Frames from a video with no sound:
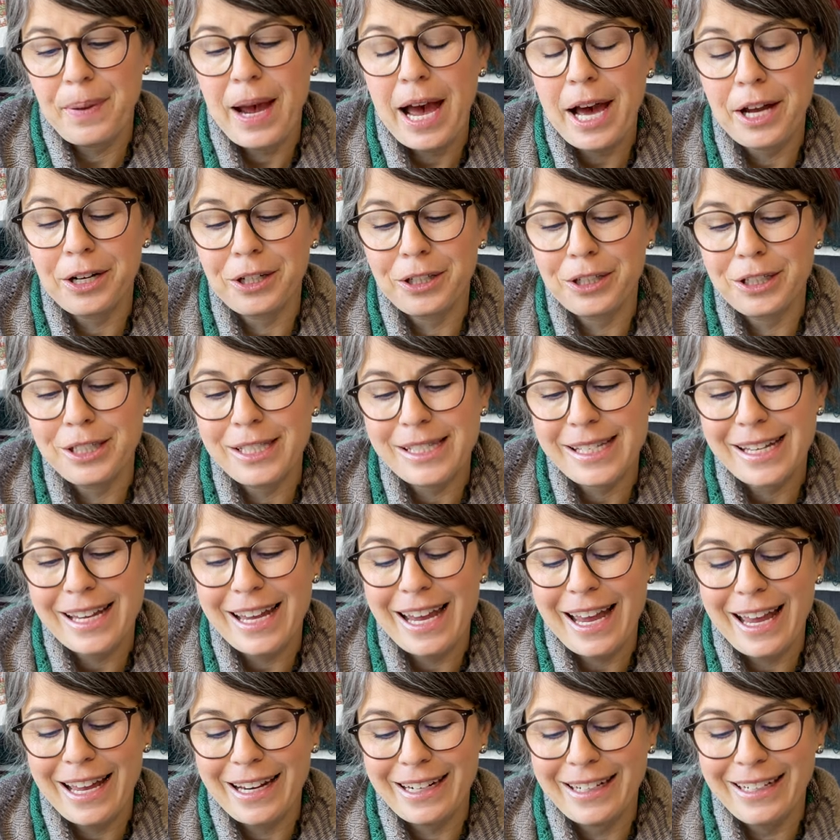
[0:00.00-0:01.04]
patterns
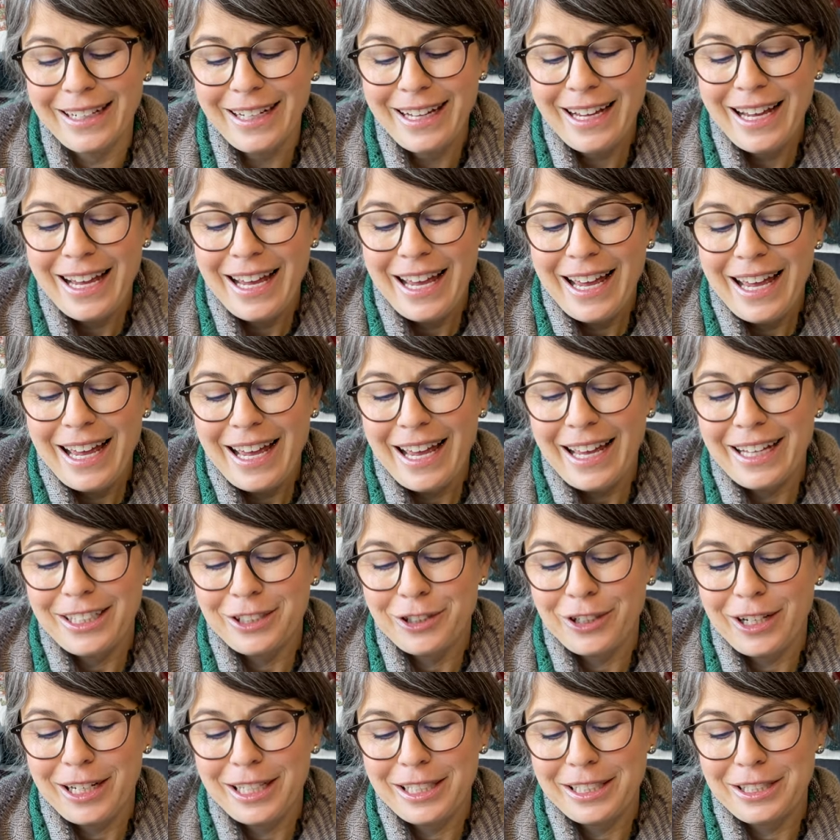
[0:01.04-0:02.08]
again,
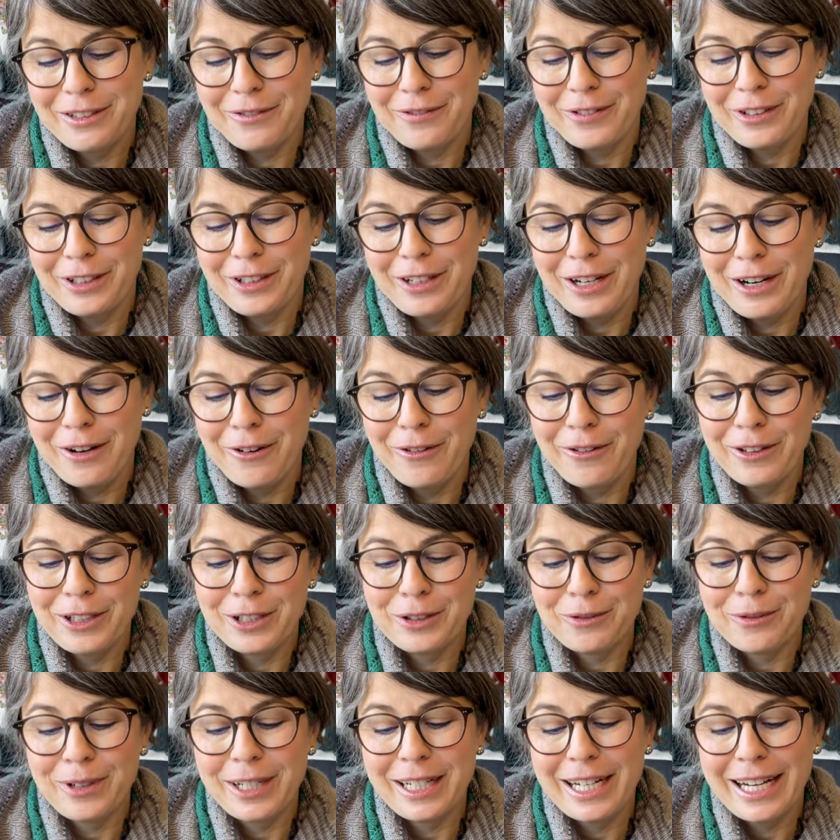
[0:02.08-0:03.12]
trying to figure out which
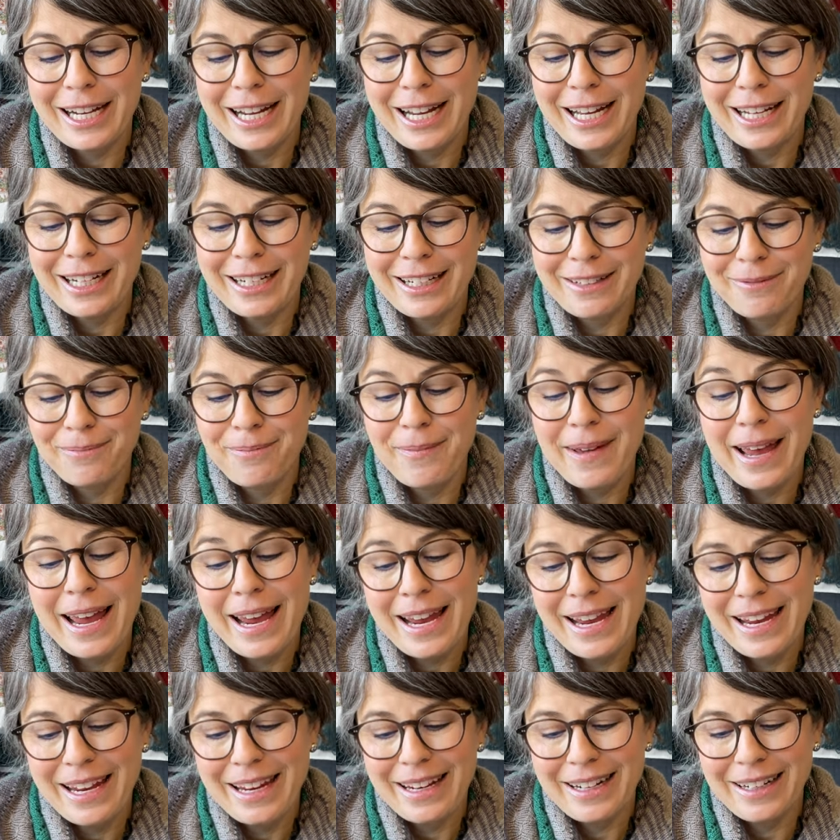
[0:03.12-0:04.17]
one I had
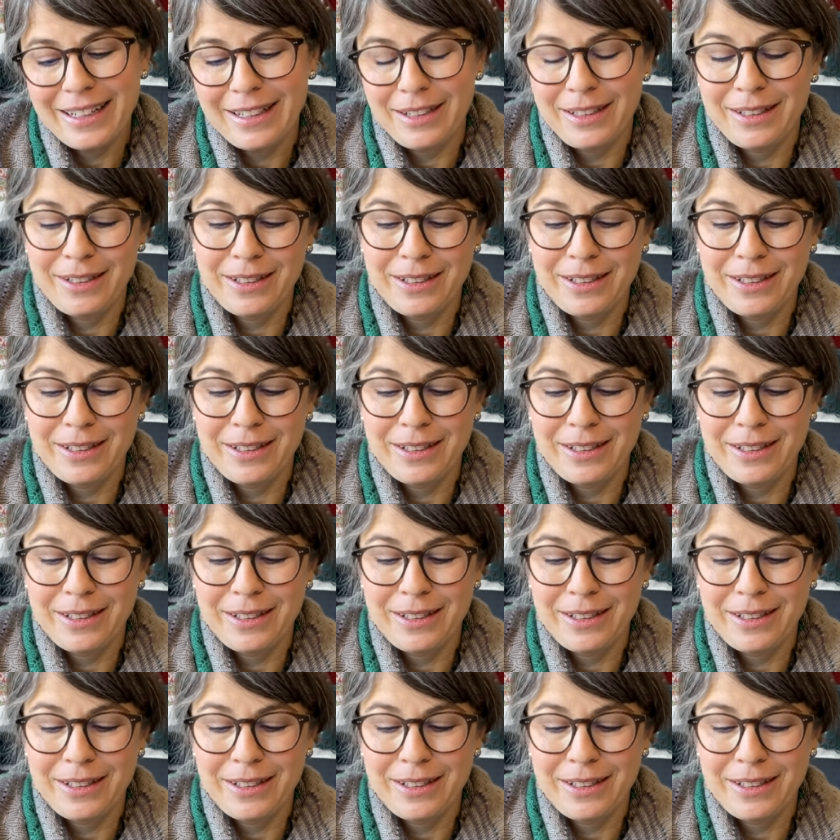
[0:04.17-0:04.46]
made.